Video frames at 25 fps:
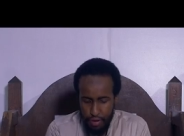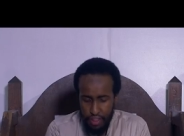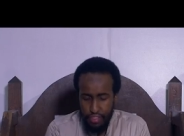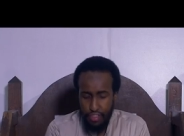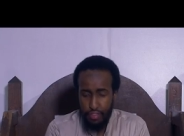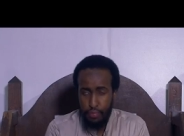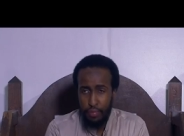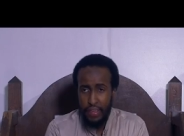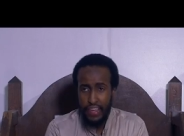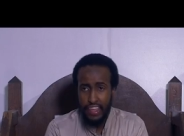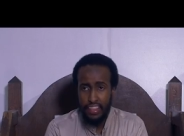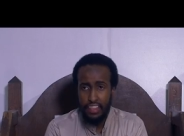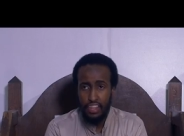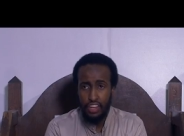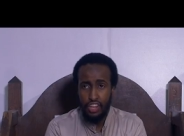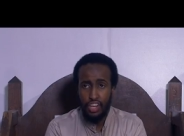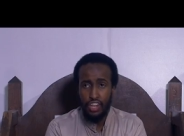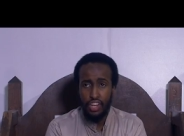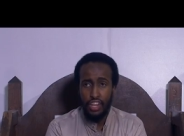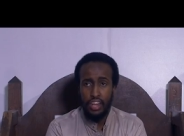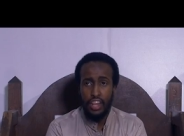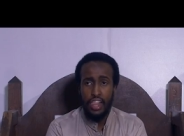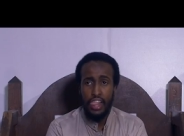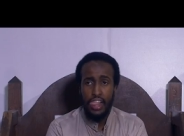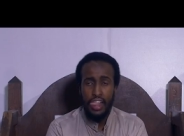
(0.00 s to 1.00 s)
brothers, pay
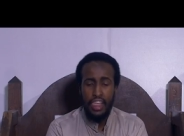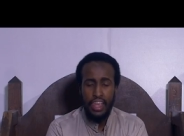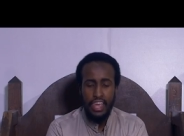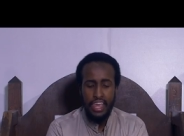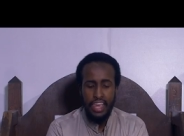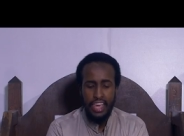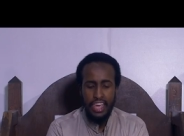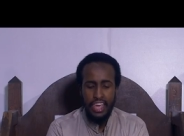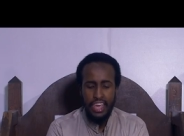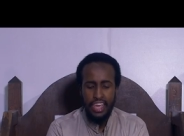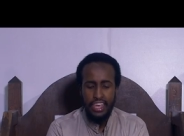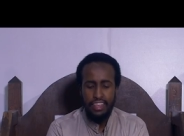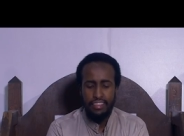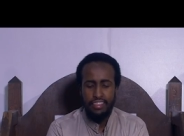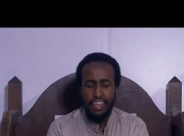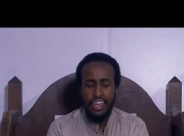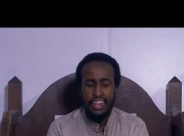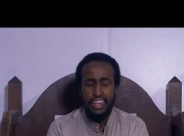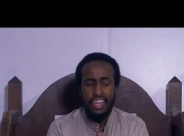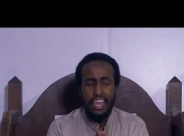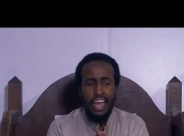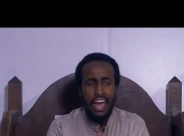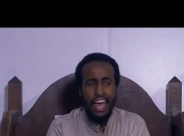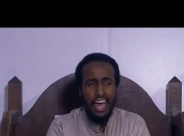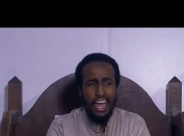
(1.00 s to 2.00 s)
attention is
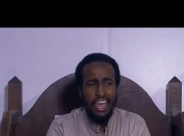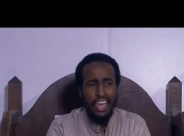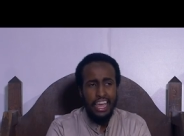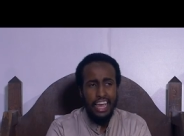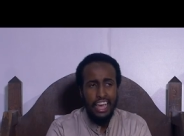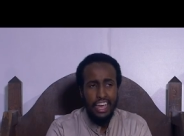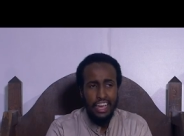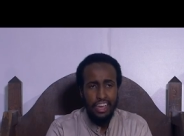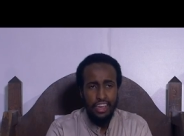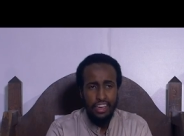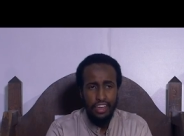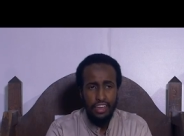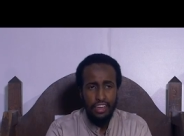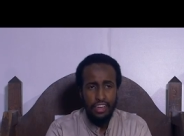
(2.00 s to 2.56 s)
that the ayah,